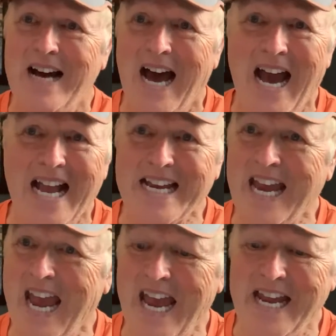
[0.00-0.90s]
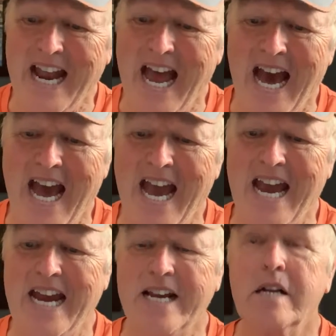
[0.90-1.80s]
I can't
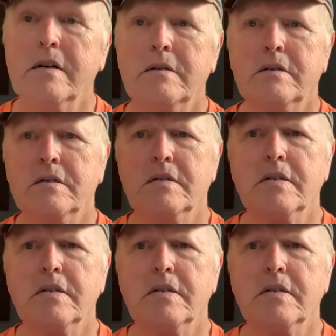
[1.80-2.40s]
hide.